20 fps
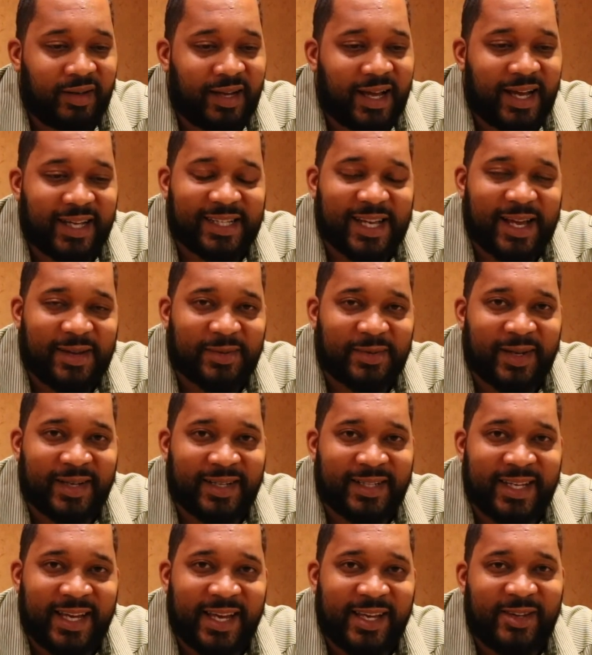Nine times out
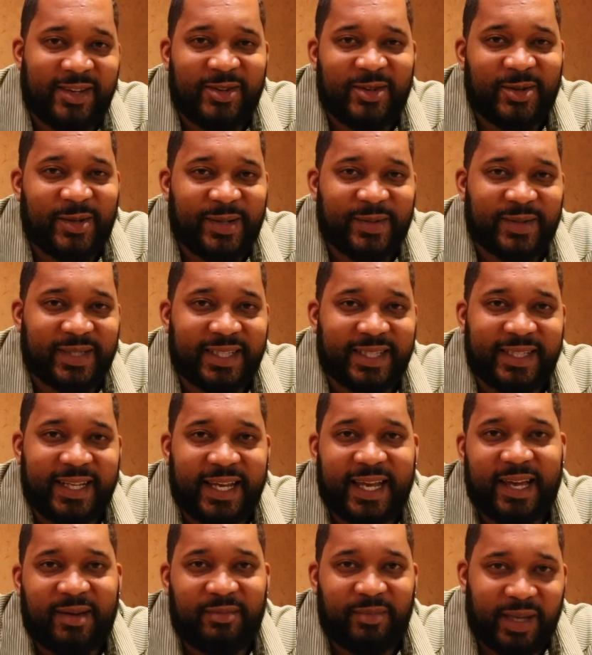of ten, you knew he was a
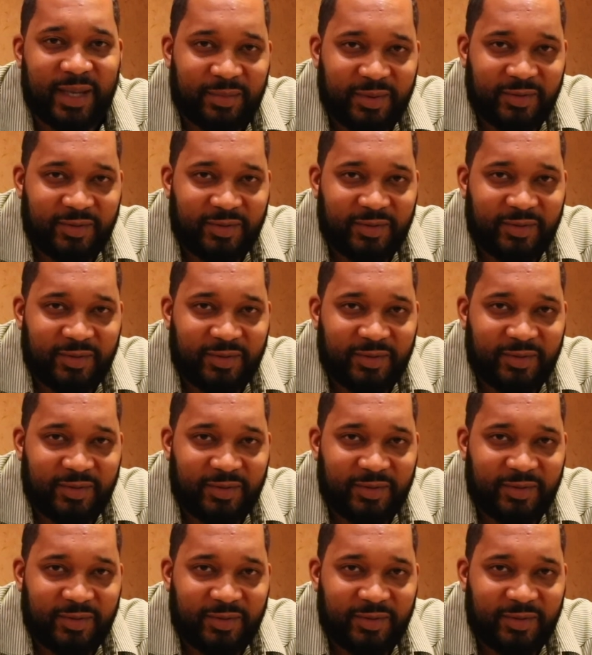deadbeat